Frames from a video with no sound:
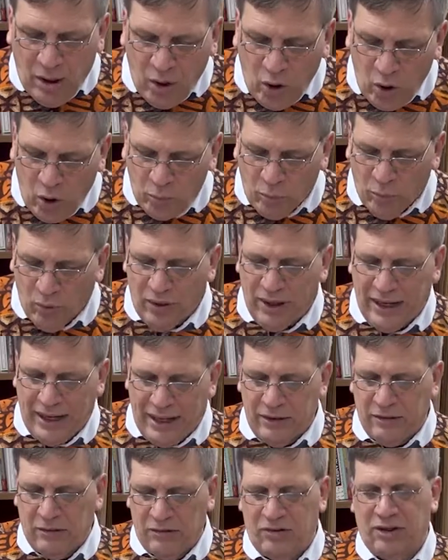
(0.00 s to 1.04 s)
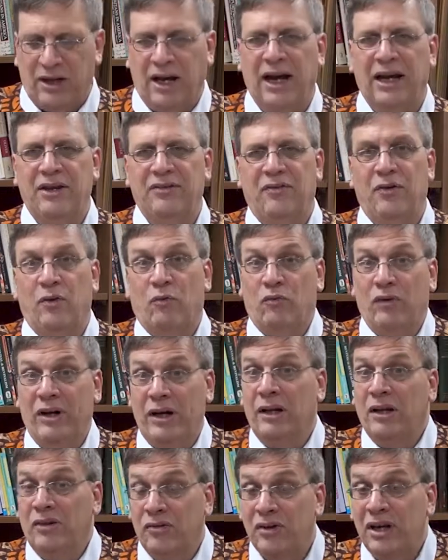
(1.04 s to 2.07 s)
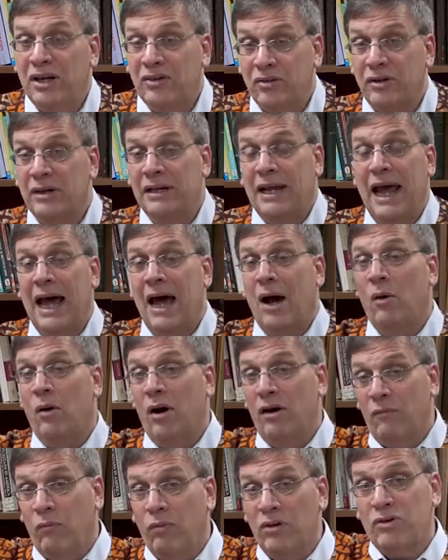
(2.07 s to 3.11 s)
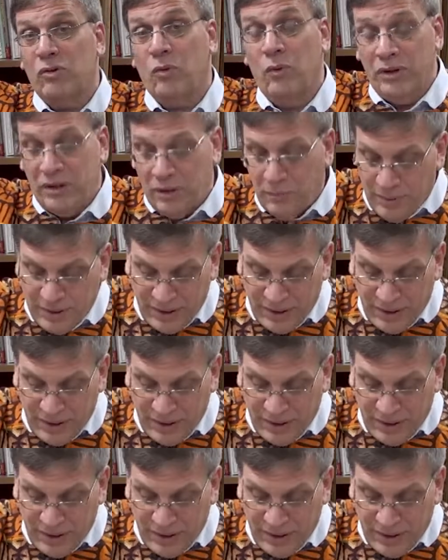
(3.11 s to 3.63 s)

hope will energize the realization now of what's going to